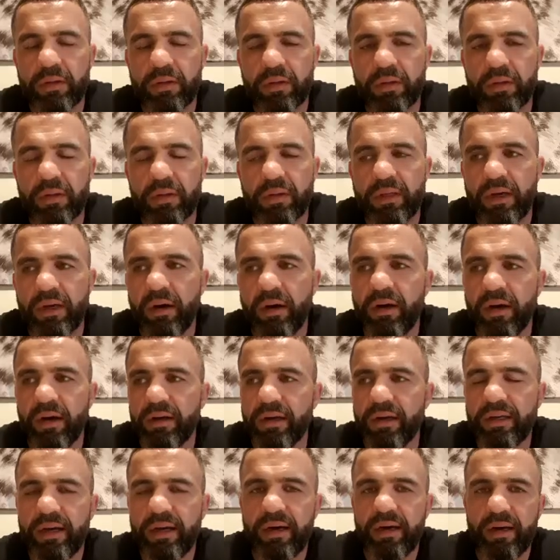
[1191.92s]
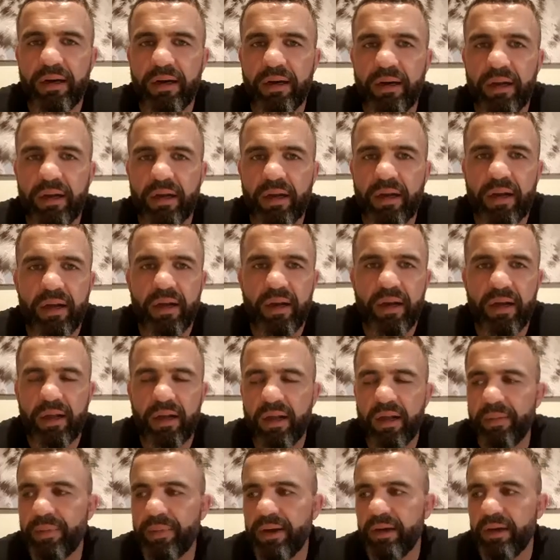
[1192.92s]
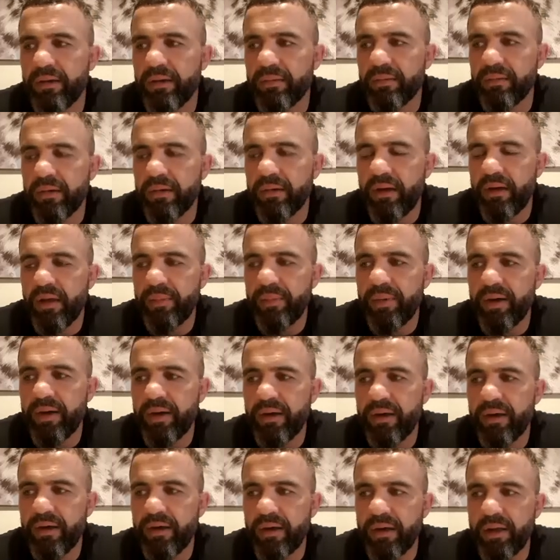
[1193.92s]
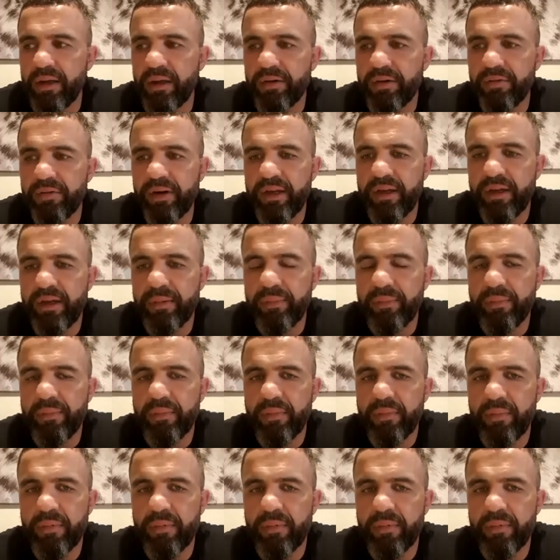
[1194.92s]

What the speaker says: yeah, I like Matt. I like Matt, and I rate him.